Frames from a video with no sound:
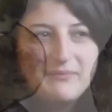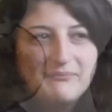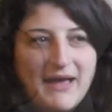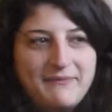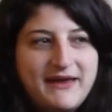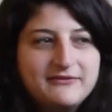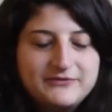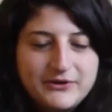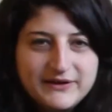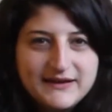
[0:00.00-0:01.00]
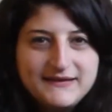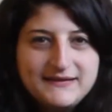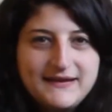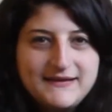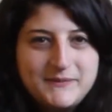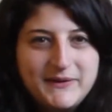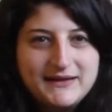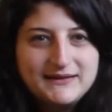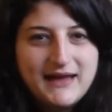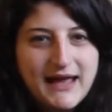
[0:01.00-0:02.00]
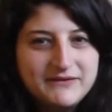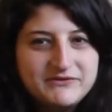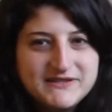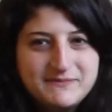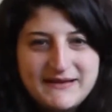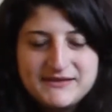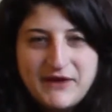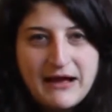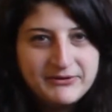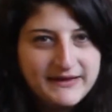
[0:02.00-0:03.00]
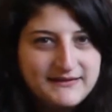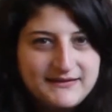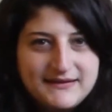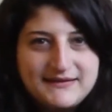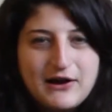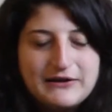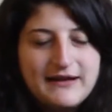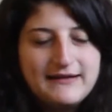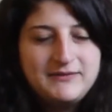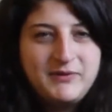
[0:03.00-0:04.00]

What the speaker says: My main focus has been kind of just my surroundings. It's hard not to